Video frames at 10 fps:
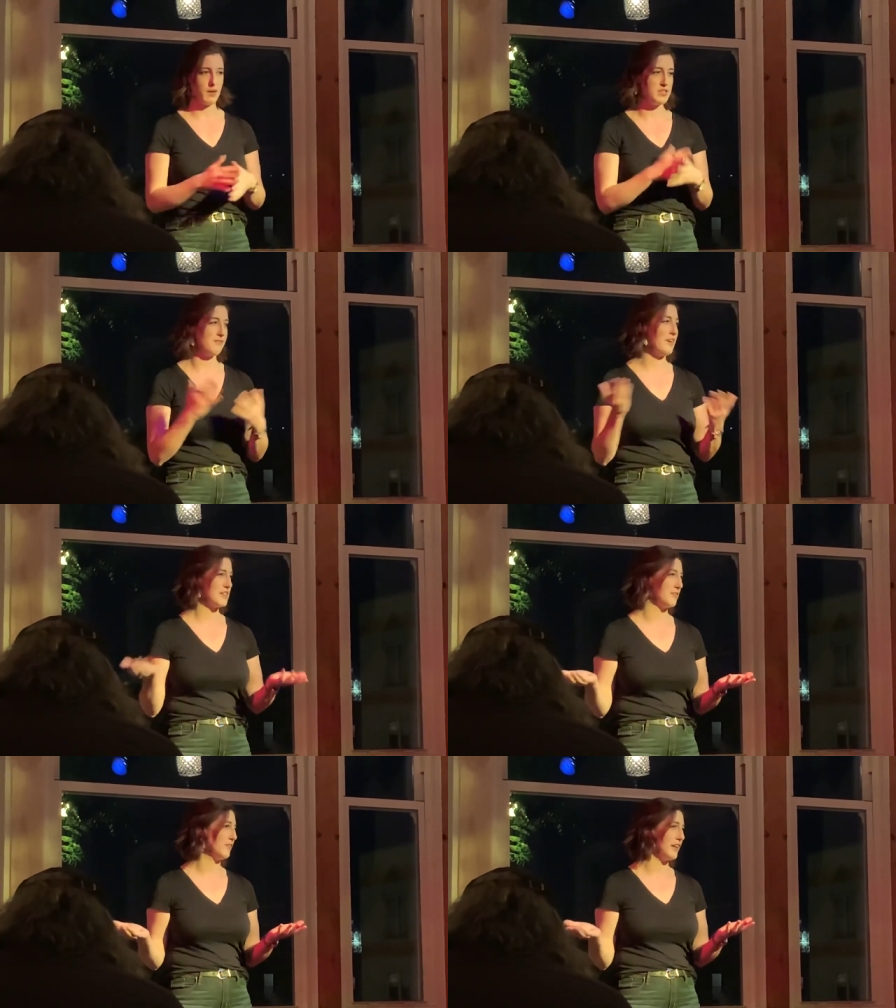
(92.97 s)
I was
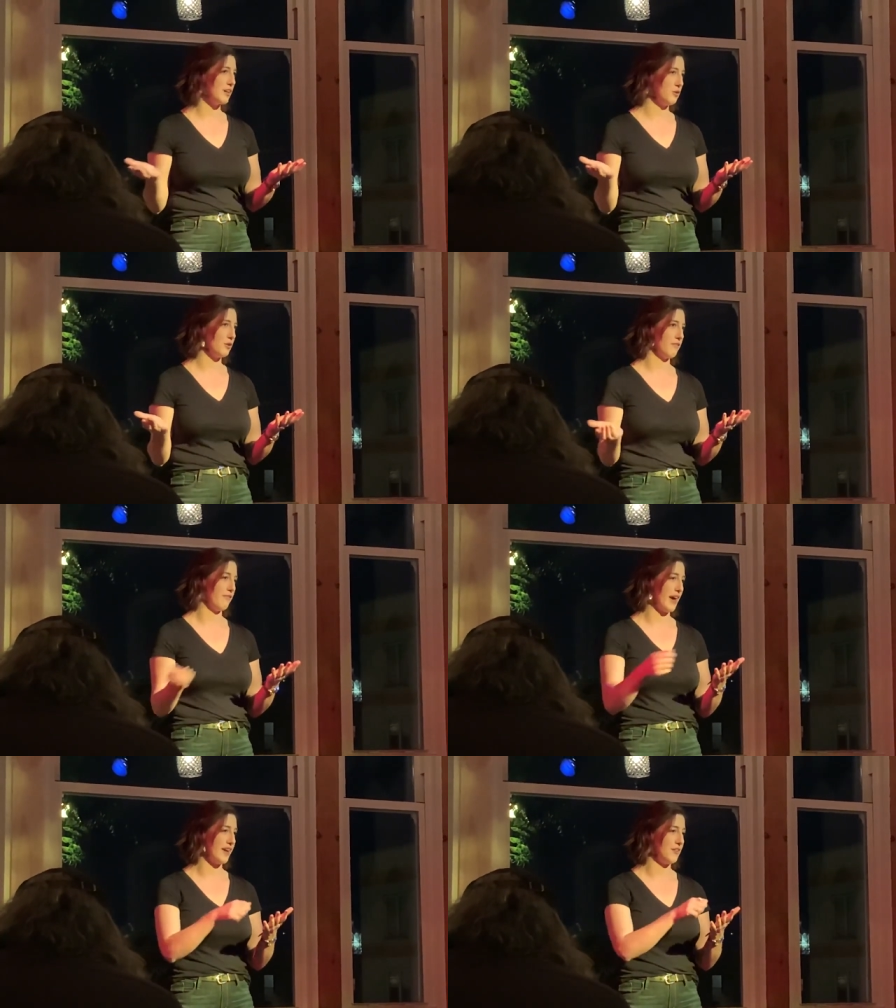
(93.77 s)
effectively a
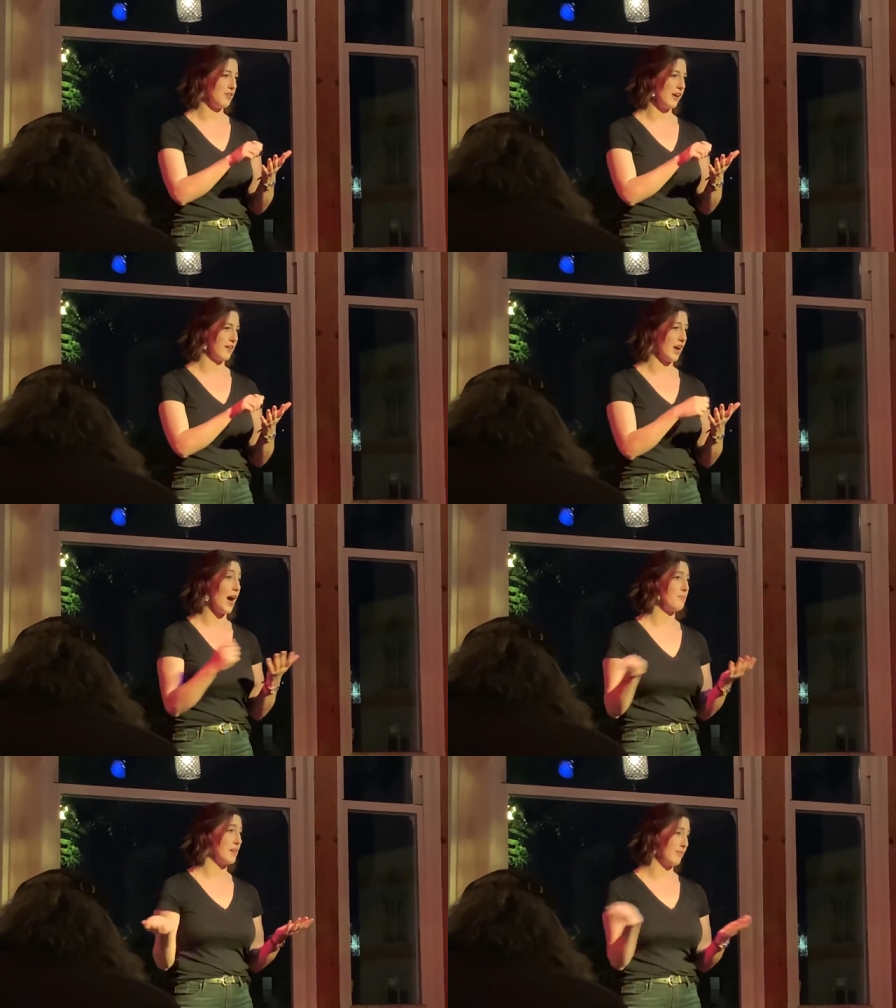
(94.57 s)
glorified
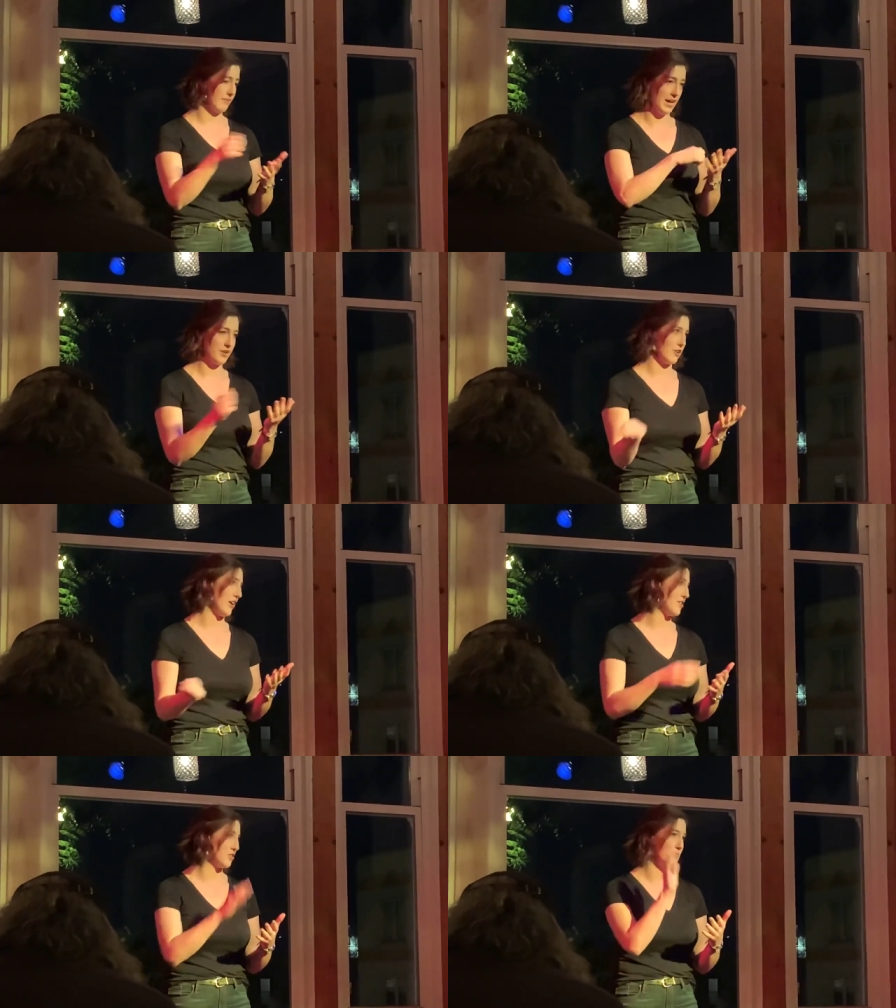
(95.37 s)
copy editor.
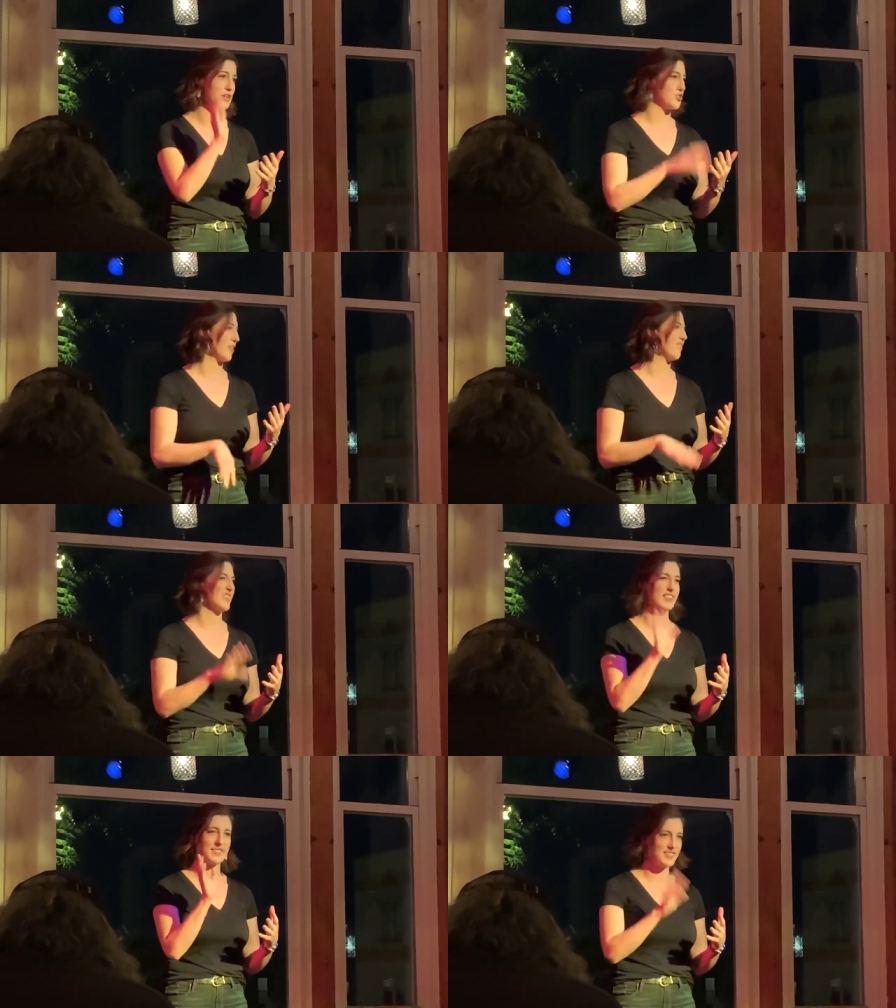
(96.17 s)
I just made sure
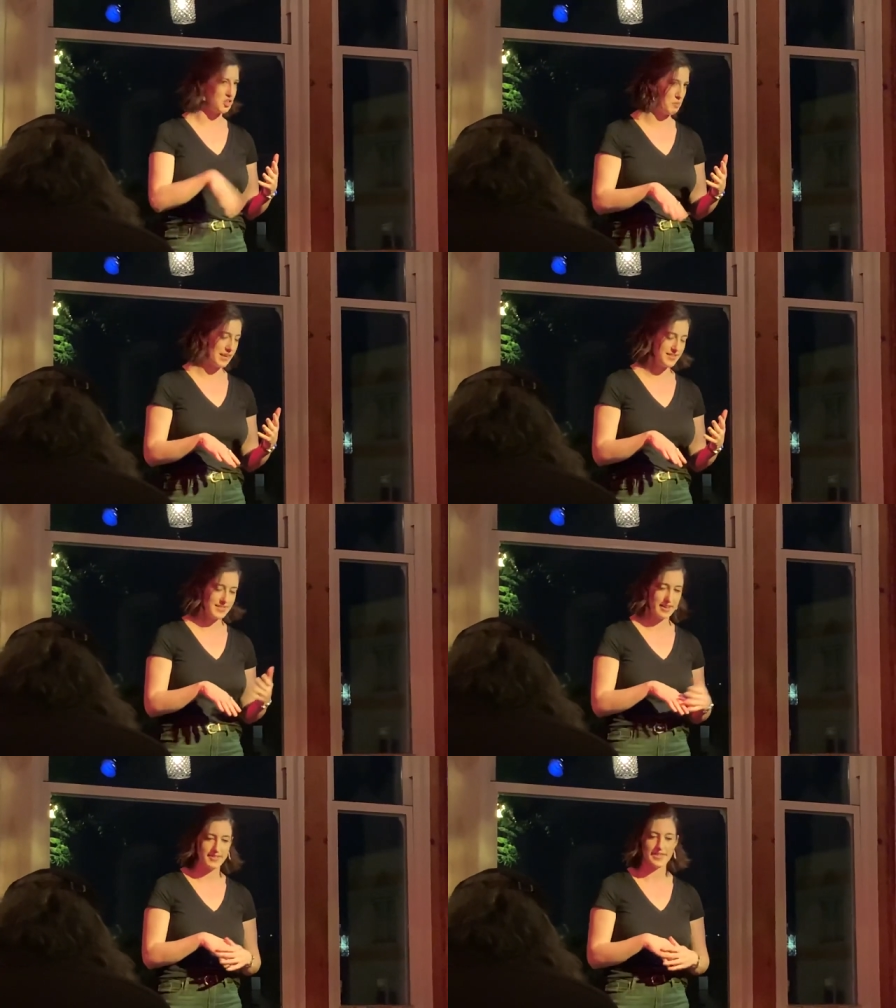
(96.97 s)
everything still made
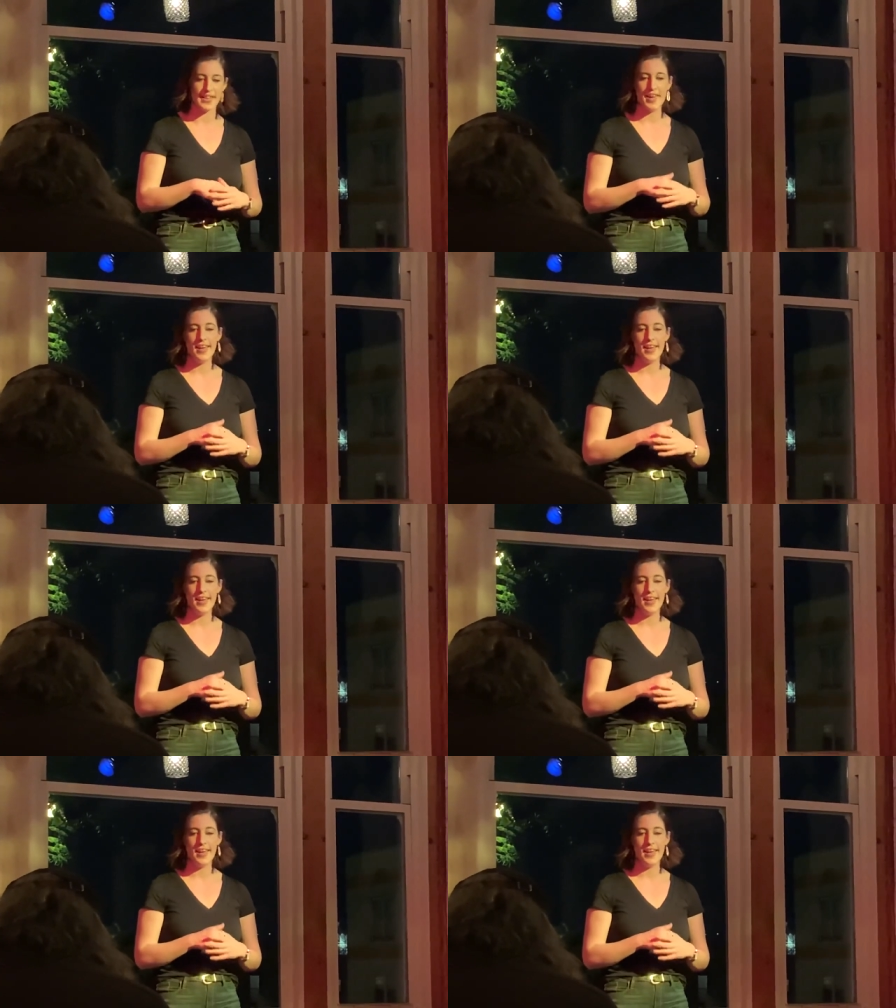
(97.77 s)
sense.